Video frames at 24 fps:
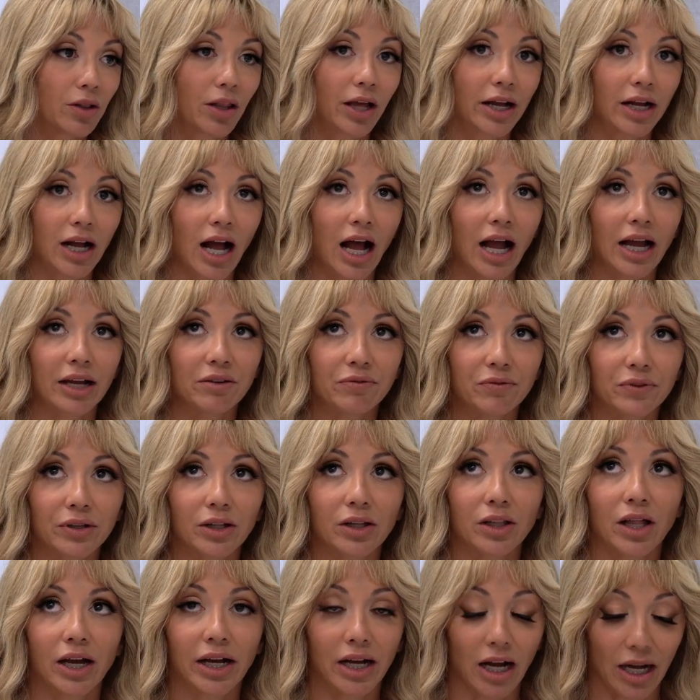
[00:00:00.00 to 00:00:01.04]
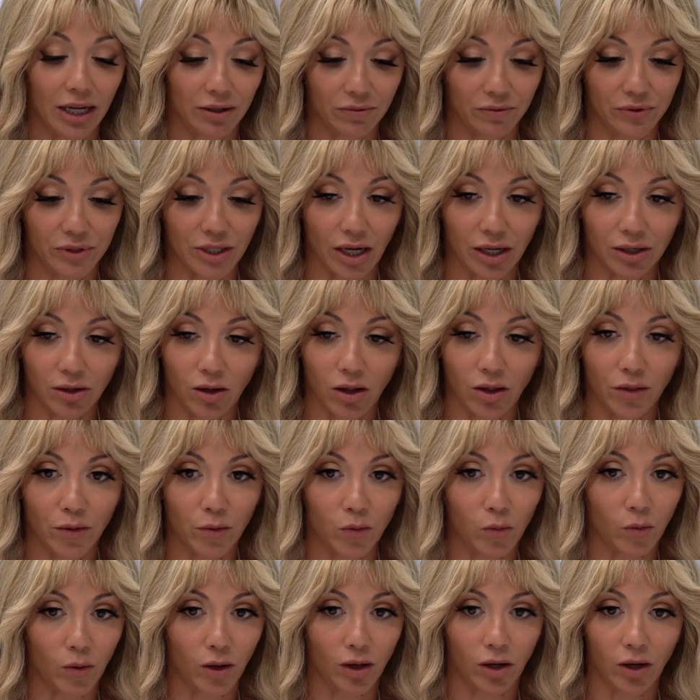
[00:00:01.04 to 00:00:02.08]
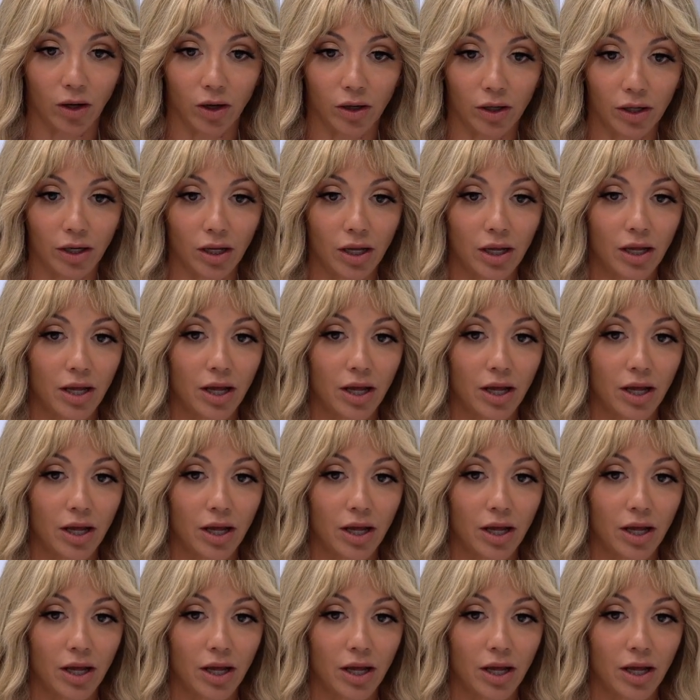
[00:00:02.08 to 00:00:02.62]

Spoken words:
Like, I feel like I've done all the work.